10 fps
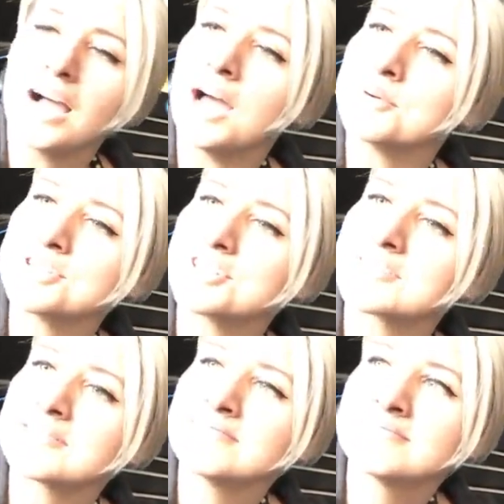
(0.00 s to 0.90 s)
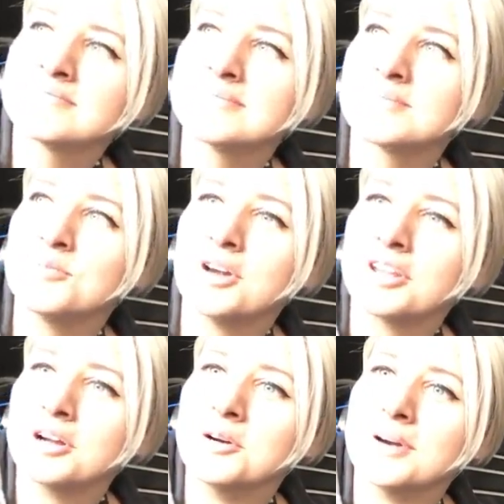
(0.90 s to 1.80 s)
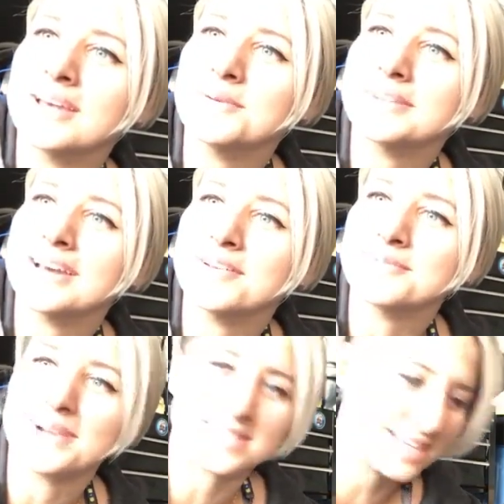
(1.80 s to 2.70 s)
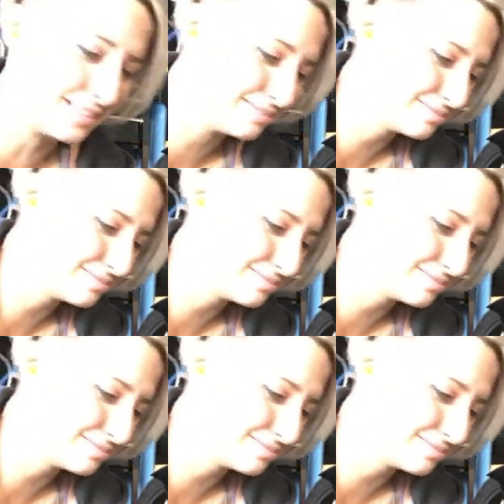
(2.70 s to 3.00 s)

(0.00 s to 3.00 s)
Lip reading: I would just wither away without my sun.